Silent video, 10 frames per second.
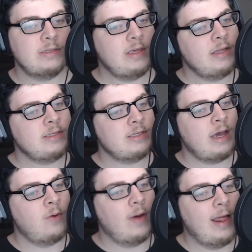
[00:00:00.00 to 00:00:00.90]
the
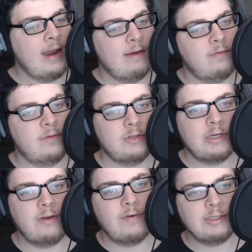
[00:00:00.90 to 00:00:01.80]
Intel 11th
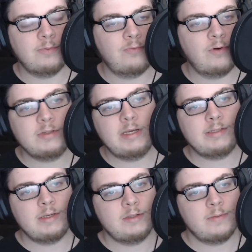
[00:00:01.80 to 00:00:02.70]
generation
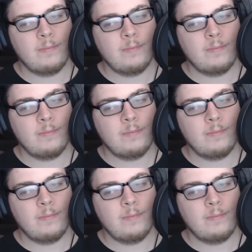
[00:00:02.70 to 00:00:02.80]
processors,